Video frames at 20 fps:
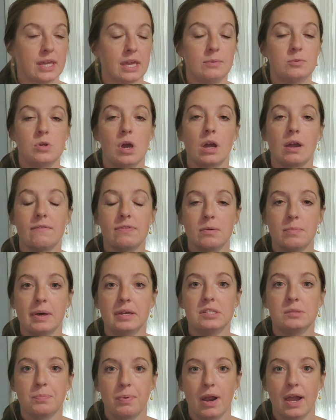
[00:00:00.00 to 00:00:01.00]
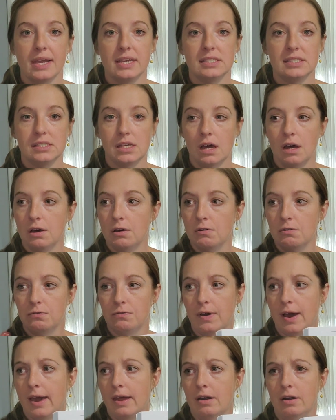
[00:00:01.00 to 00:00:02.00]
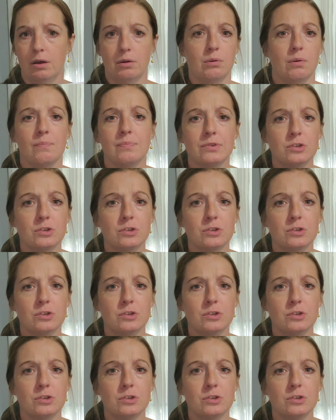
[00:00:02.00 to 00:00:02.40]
keep track of the best price of, I don't know,